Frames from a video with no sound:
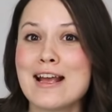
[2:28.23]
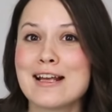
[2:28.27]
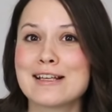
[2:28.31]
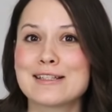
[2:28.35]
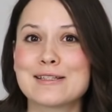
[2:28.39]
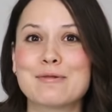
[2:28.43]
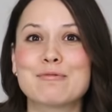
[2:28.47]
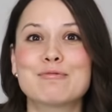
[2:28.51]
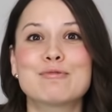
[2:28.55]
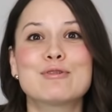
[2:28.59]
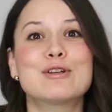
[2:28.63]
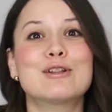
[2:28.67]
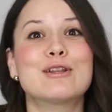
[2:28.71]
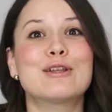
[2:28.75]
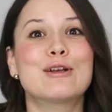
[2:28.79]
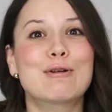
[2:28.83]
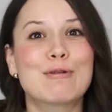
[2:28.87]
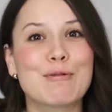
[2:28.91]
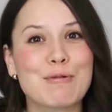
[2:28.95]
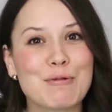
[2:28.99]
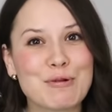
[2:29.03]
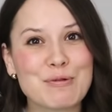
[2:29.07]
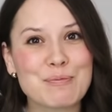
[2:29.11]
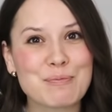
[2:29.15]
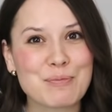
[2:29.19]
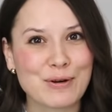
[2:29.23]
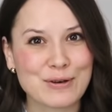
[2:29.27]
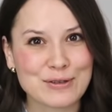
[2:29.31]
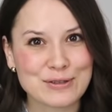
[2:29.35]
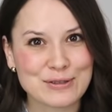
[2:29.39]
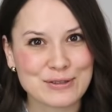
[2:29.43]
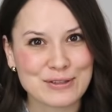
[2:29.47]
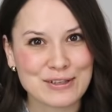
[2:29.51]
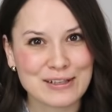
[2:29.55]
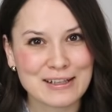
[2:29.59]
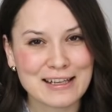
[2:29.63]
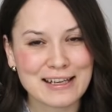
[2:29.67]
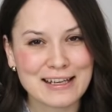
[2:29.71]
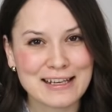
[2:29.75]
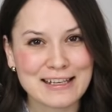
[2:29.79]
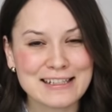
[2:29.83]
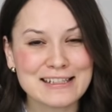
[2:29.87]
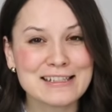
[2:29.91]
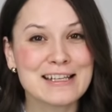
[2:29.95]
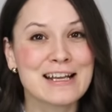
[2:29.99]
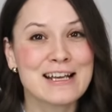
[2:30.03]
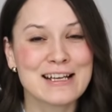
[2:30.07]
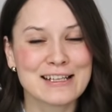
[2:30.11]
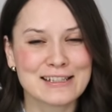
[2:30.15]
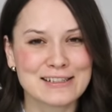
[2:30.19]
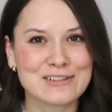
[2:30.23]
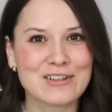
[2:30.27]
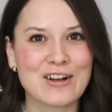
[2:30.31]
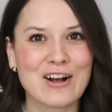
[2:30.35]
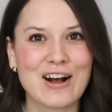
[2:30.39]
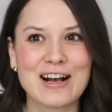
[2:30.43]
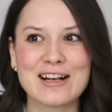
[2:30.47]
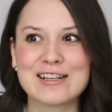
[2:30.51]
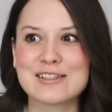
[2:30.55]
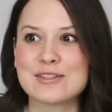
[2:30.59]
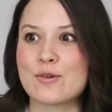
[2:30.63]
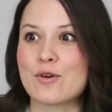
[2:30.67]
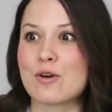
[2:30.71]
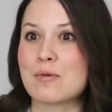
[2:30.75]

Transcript: some really cool personalized socks,